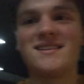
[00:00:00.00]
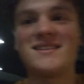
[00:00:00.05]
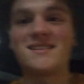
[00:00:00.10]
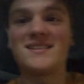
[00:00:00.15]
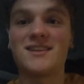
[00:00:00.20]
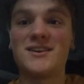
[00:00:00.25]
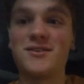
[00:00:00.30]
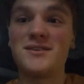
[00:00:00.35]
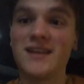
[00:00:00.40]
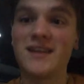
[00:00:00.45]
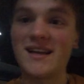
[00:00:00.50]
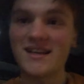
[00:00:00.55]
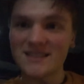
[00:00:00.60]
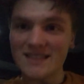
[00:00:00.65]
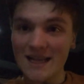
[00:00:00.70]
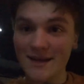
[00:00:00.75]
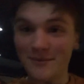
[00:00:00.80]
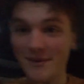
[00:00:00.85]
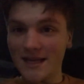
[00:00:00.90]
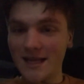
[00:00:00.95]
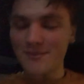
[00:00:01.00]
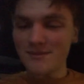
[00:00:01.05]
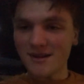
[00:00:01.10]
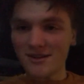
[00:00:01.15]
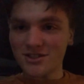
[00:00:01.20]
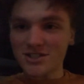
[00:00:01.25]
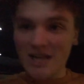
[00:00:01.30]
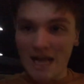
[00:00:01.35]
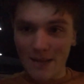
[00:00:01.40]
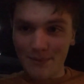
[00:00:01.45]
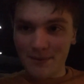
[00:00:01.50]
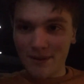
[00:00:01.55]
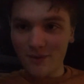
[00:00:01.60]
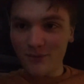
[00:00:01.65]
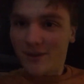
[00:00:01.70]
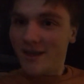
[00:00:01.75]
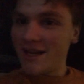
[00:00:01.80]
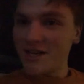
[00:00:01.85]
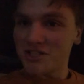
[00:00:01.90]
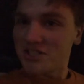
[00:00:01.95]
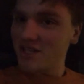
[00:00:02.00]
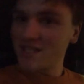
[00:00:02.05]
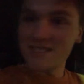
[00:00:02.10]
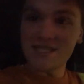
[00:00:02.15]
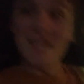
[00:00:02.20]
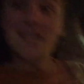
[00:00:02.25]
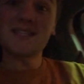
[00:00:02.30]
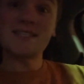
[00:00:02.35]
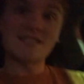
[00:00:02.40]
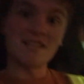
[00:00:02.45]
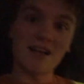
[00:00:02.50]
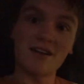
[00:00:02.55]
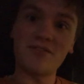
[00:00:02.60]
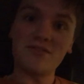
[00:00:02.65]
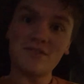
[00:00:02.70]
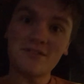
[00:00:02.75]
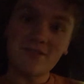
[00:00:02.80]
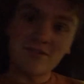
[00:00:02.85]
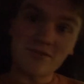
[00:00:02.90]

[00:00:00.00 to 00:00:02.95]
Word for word: so next time we come out shopping, we actually need to get stuff